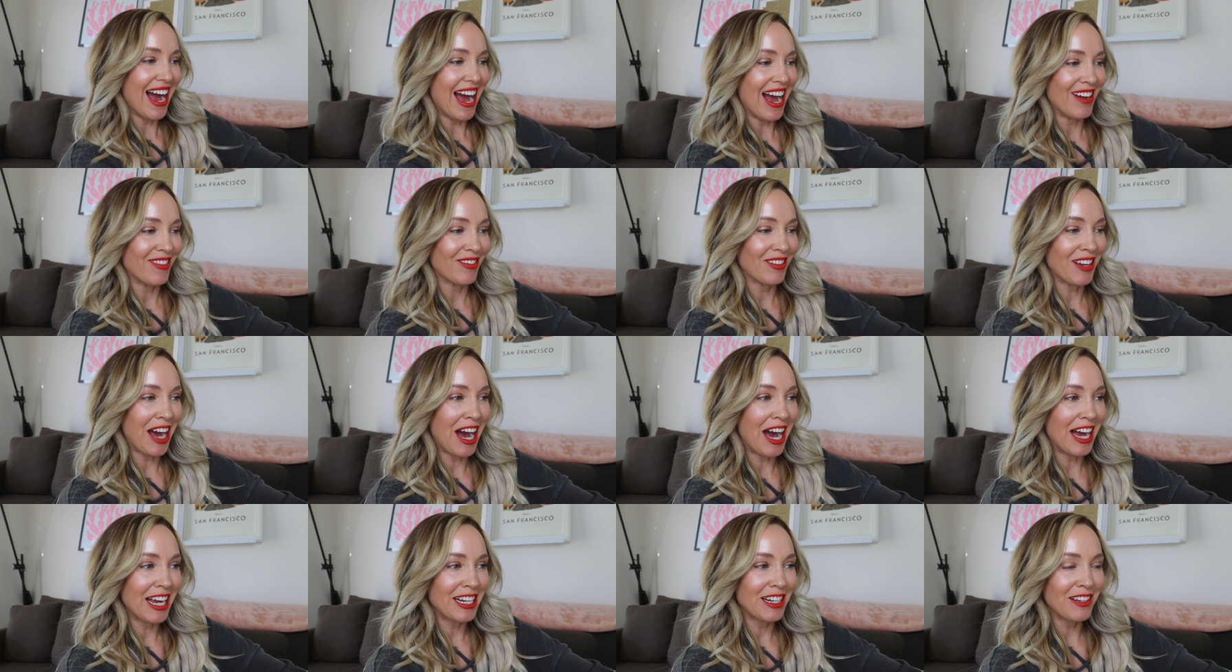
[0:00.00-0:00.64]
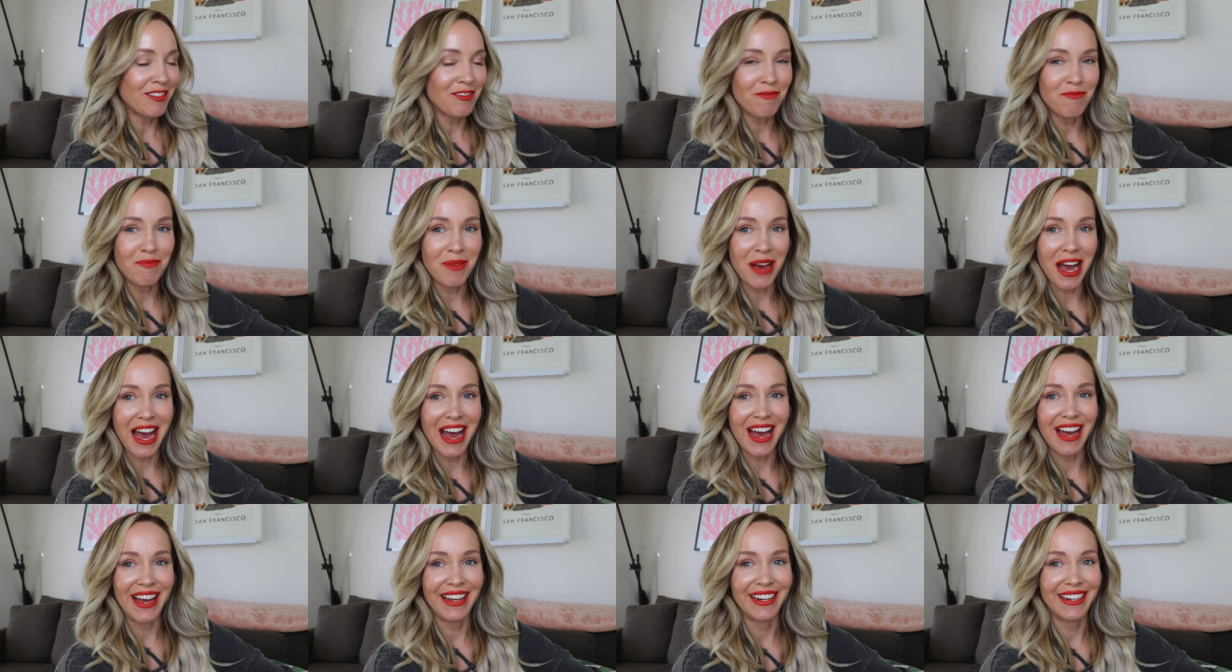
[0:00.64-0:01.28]
I've kind of
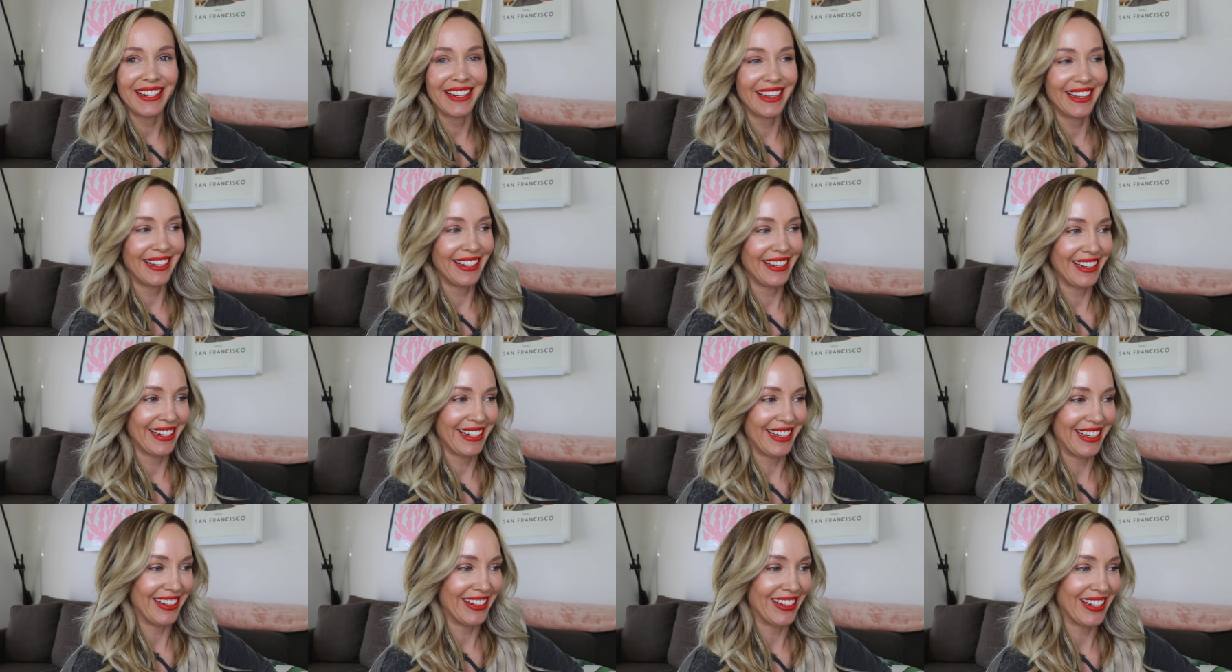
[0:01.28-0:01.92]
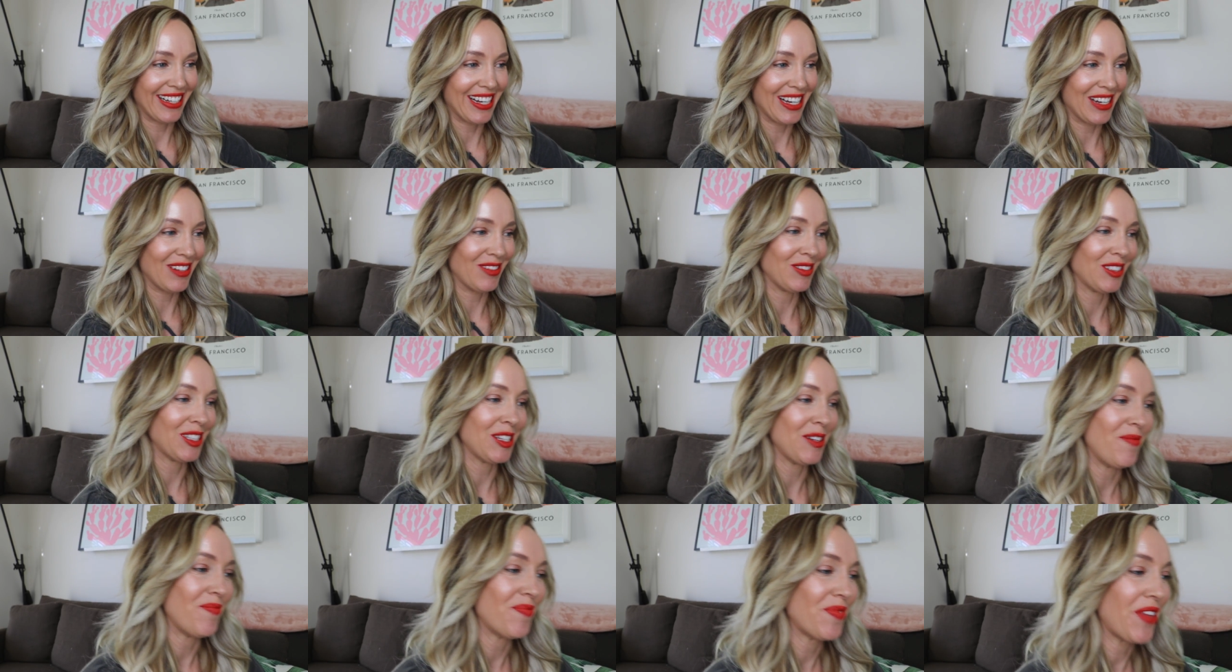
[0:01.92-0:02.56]
been, here he
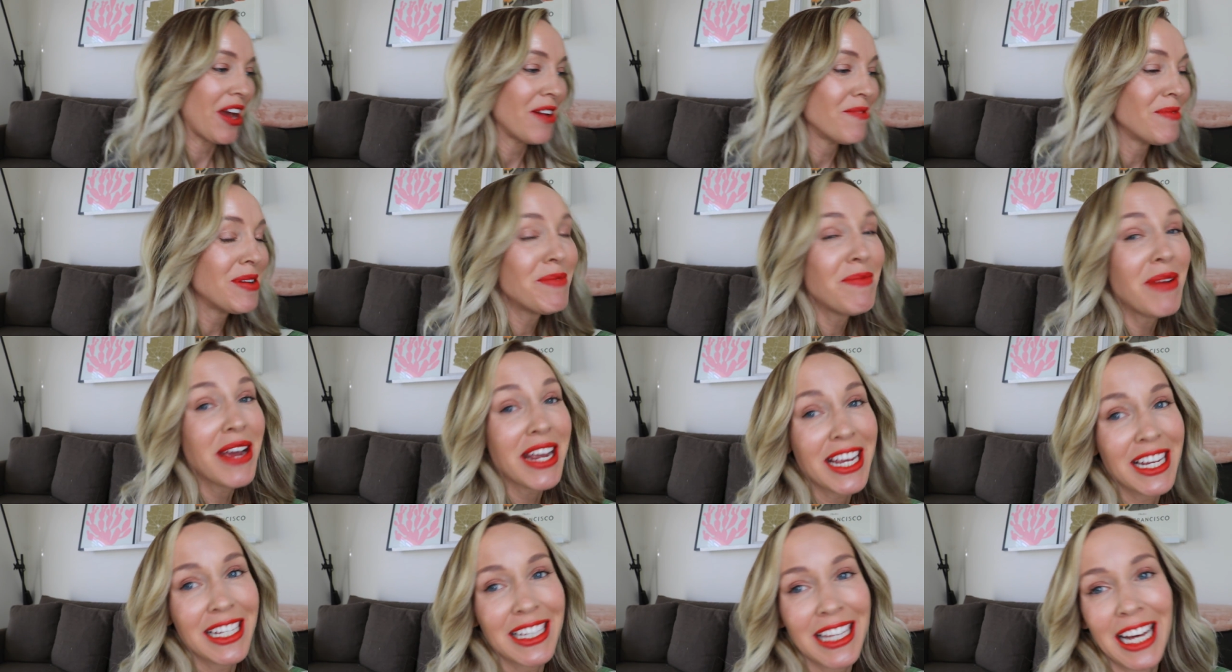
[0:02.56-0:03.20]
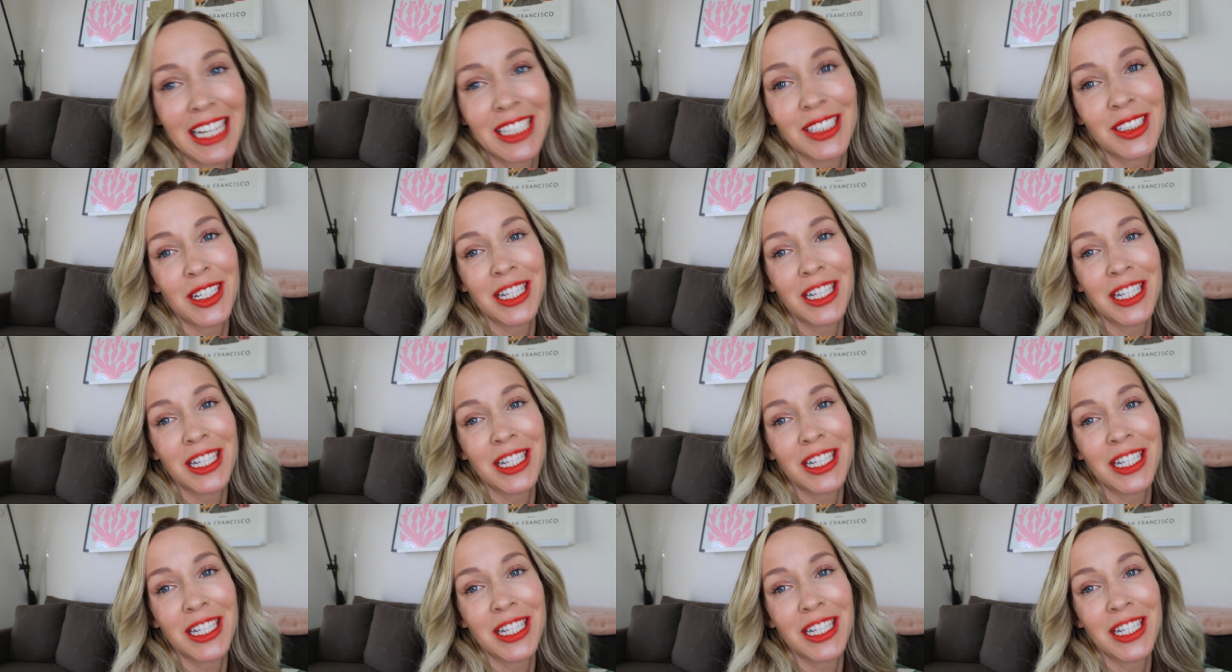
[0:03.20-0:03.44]
comes. I've been making that